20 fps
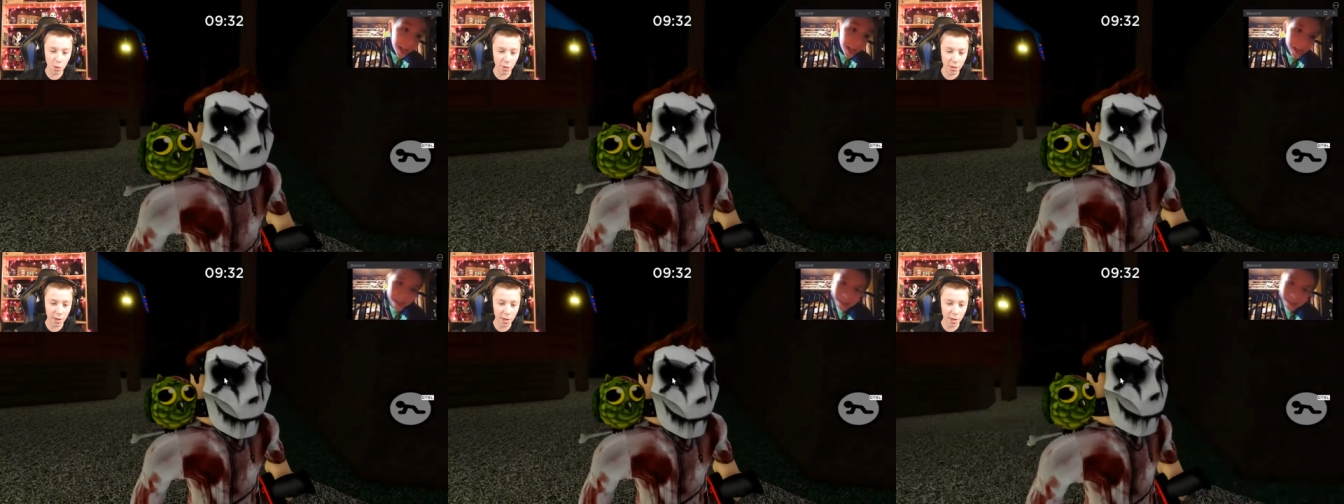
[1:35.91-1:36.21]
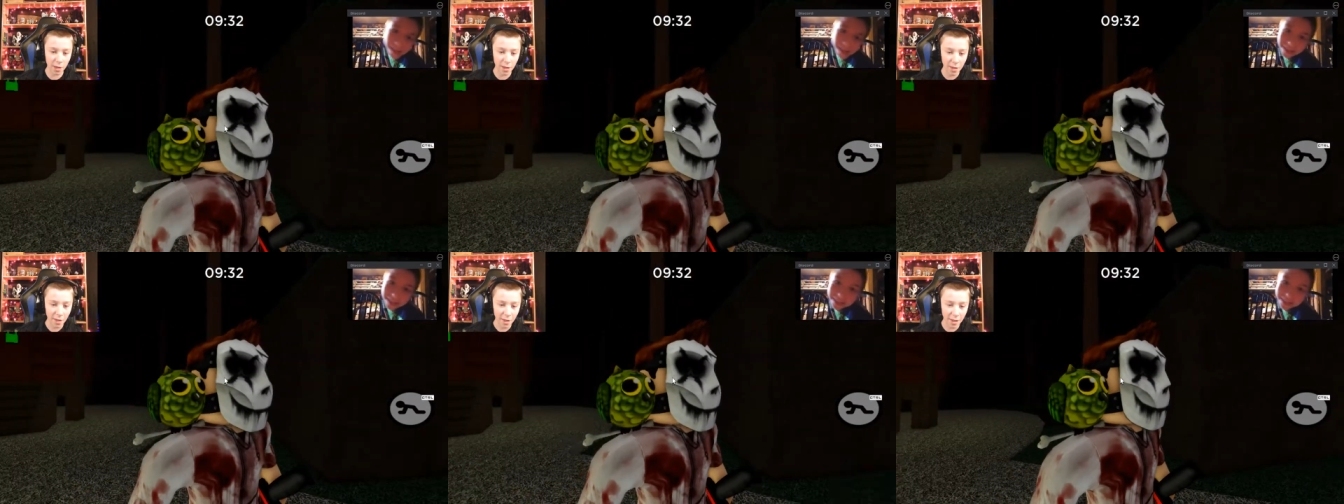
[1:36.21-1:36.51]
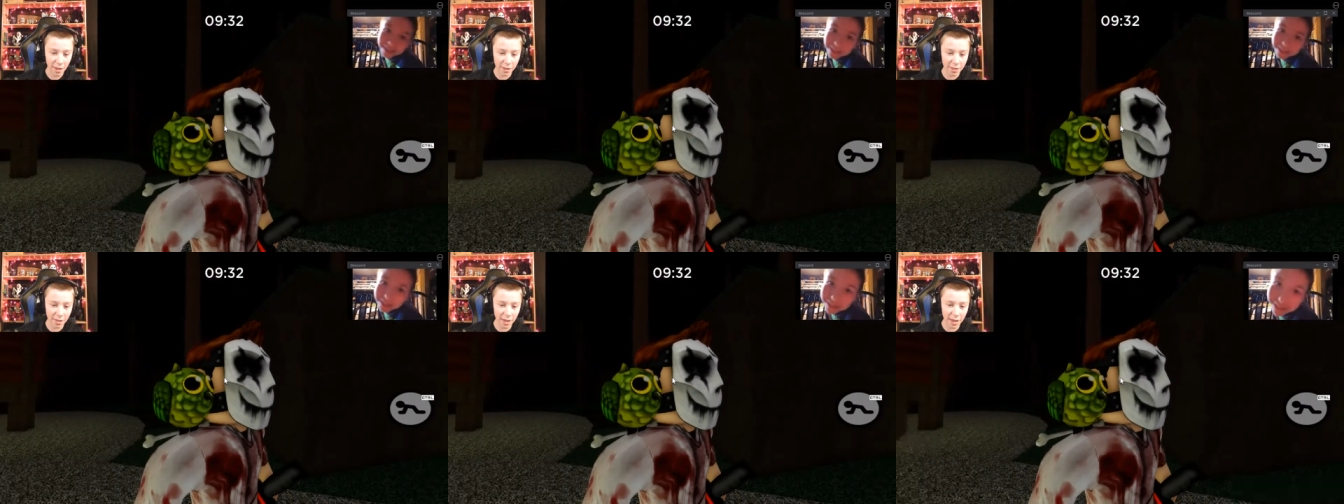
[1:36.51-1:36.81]
Okay,
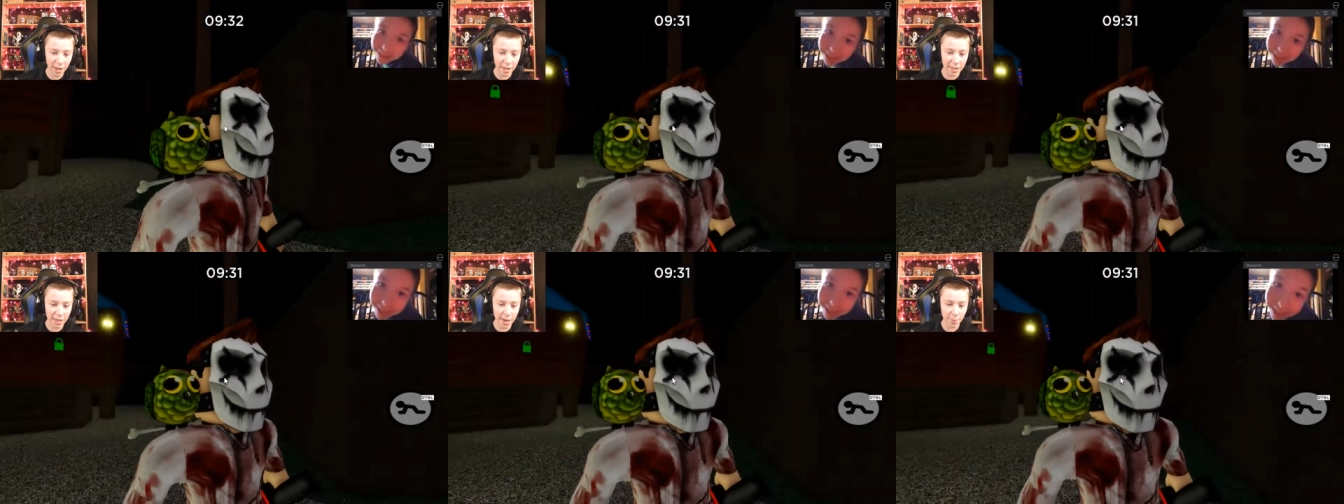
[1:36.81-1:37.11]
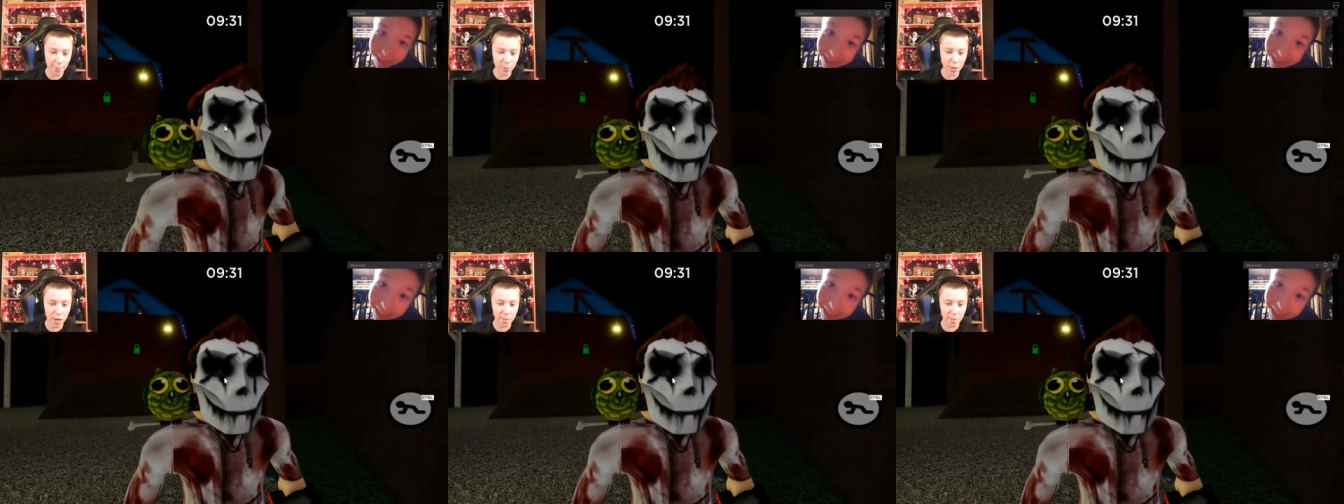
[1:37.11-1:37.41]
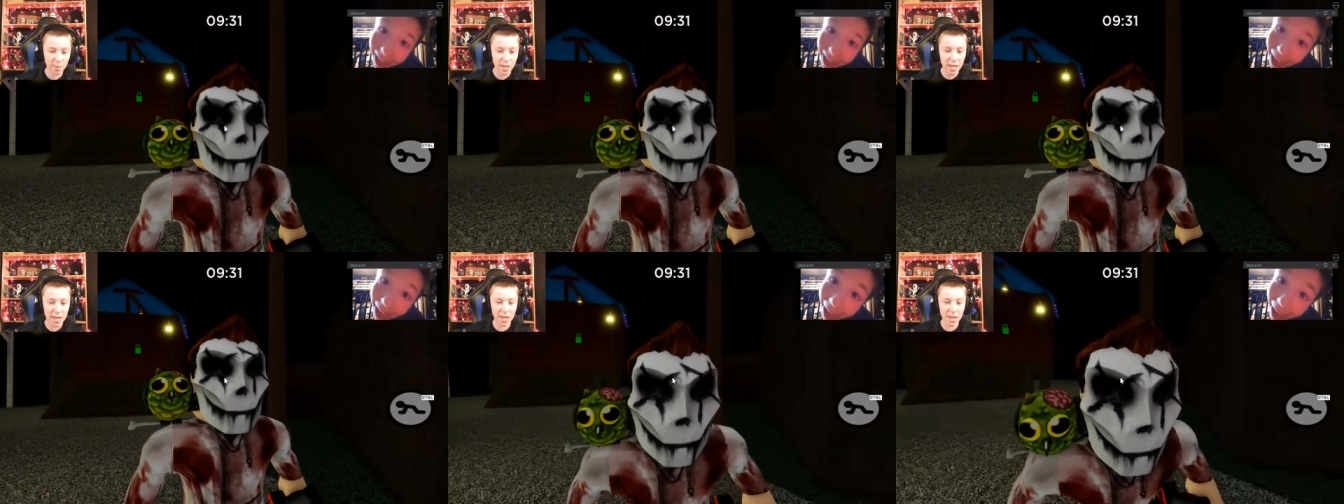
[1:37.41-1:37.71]
I adopted him.
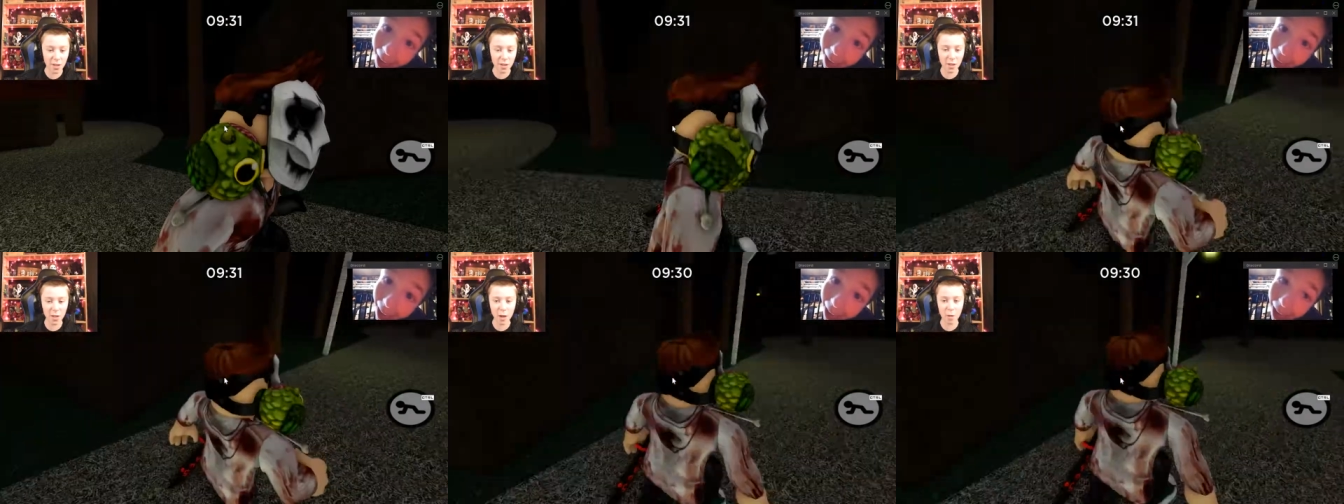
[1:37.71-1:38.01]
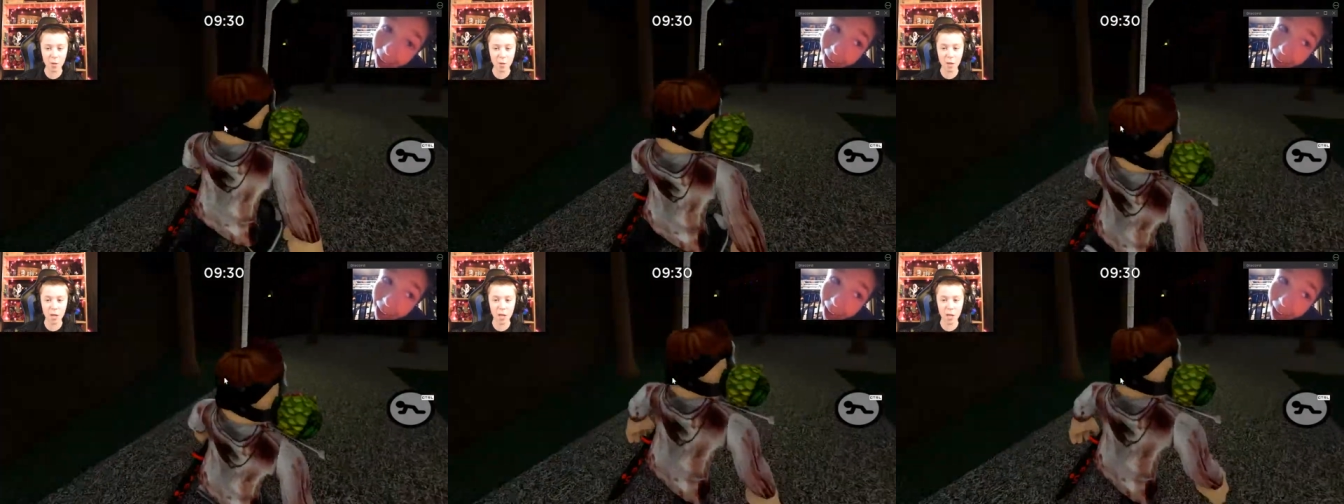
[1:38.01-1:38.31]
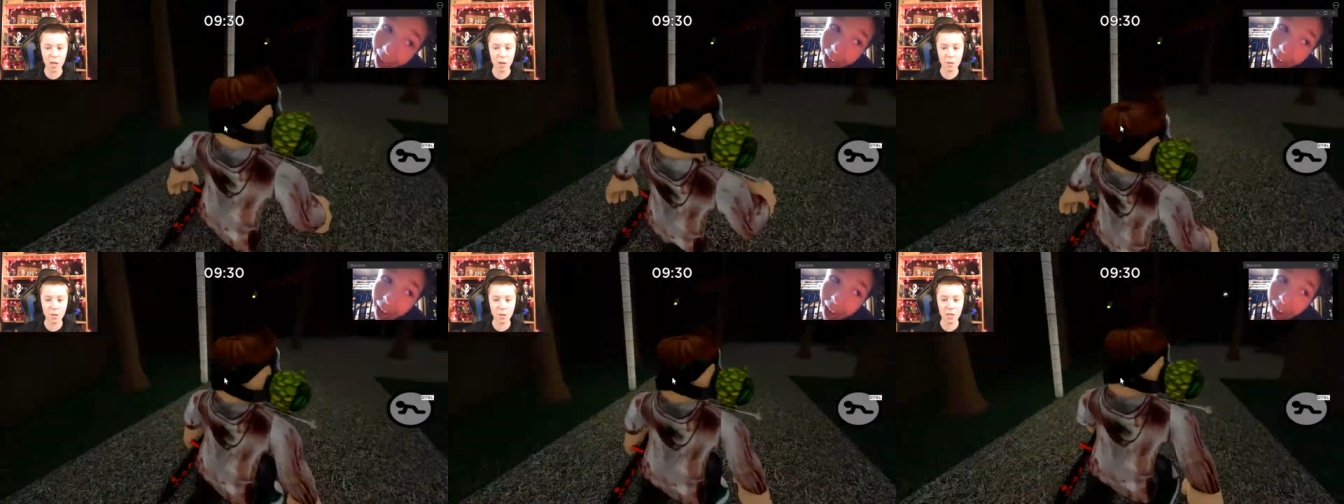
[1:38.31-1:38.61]
He's so
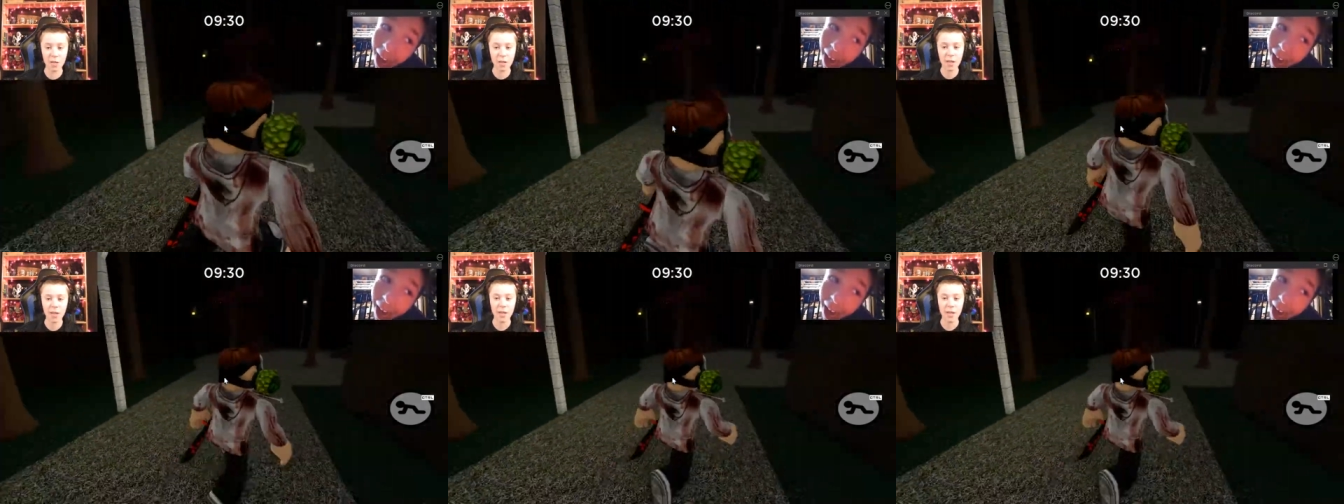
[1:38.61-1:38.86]
cute.